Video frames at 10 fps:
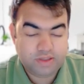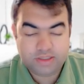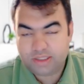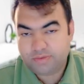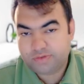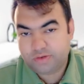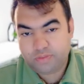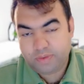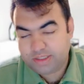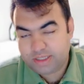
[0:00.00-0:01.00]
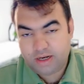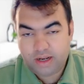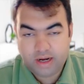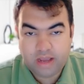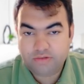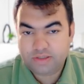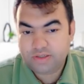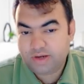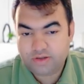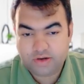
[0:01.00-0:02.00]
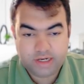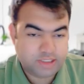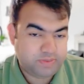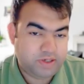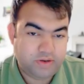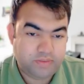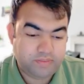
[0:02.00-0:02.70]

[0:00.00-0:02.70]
please subscribe to my channel and i will see you guys on the next video